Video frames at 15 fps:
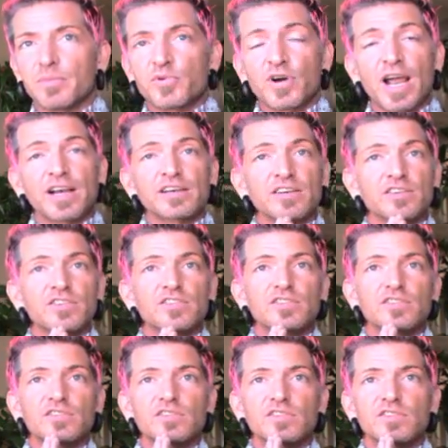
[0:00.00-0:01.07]

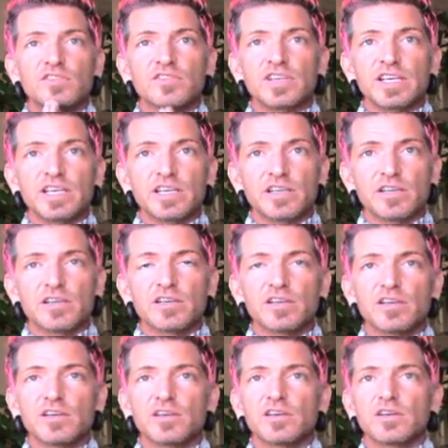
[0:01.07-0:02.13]
practice seeing
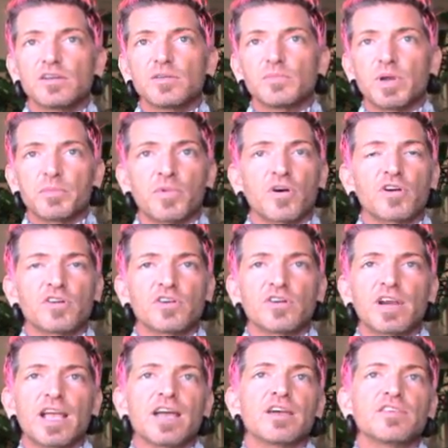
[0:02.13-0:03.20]
my
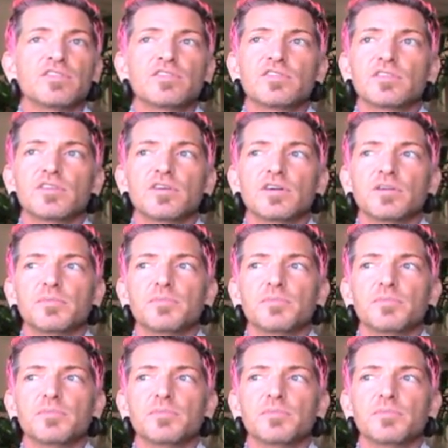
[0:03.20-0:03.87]
partner as